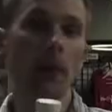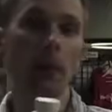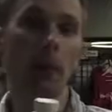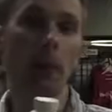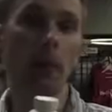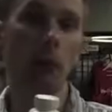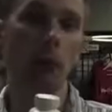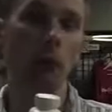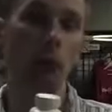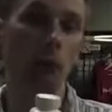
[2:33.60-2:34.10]
but
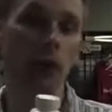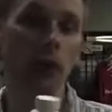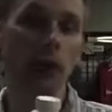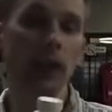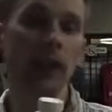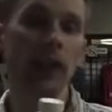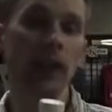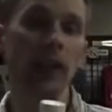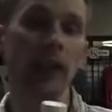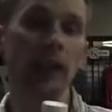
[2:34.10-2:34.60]
it
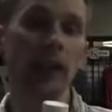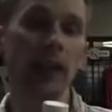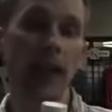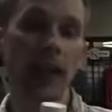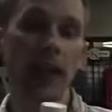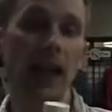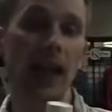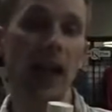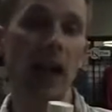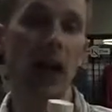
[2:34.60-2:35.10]
really can
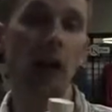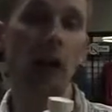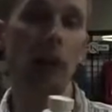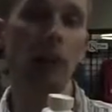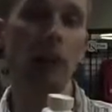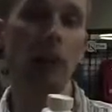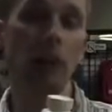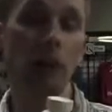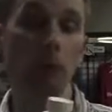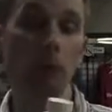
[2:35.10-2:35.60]
kind of help
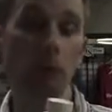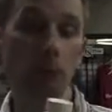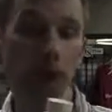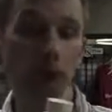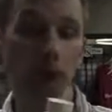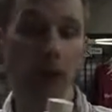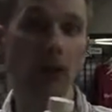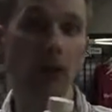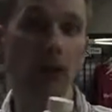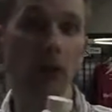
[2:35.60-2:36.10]

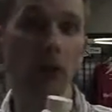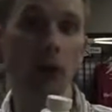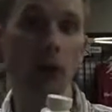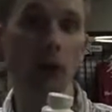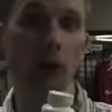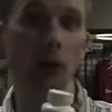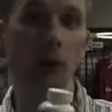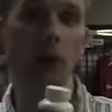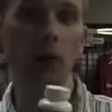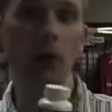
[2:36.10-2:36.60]
balance out
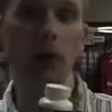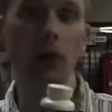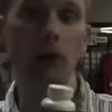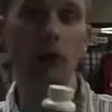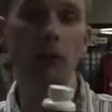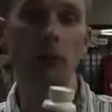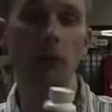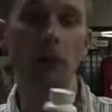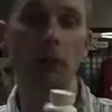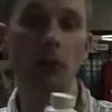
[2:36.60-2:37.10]

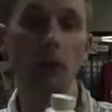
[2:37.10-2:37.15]
neurotransmitter